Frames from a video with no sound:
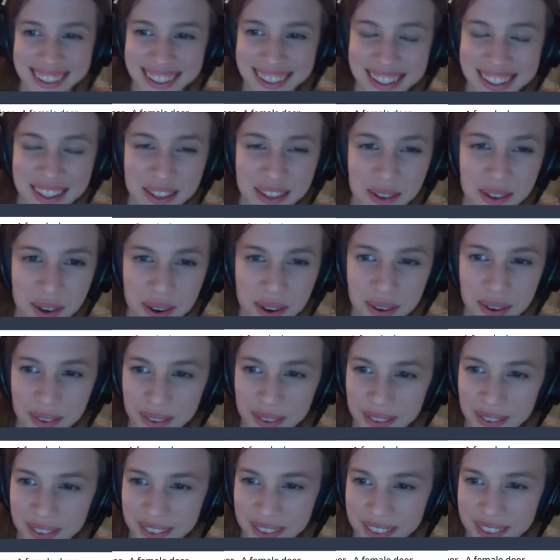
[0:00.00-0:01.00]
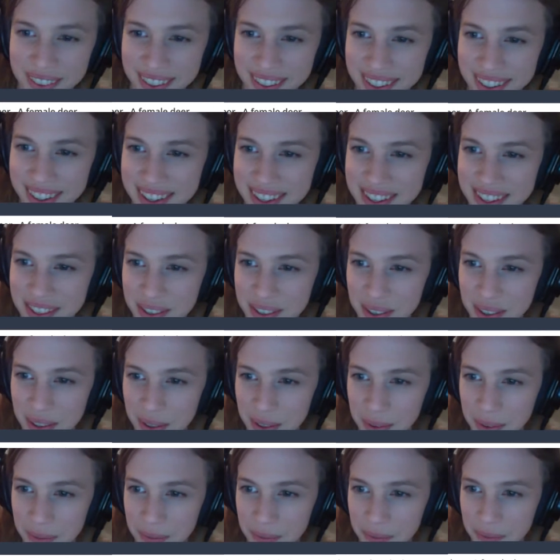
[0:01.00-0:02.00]
It's true. It is
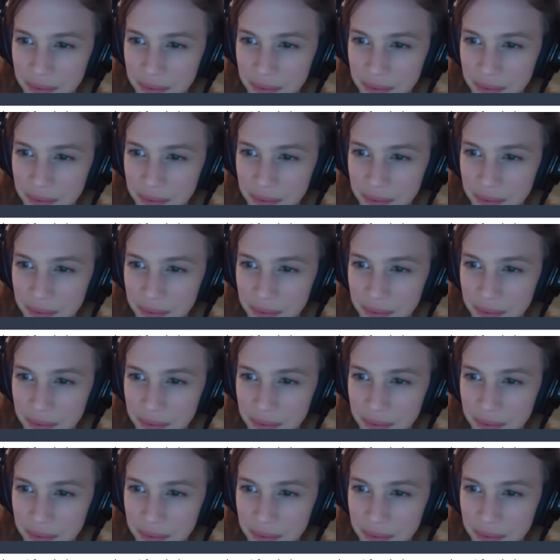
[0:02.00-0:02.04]
true.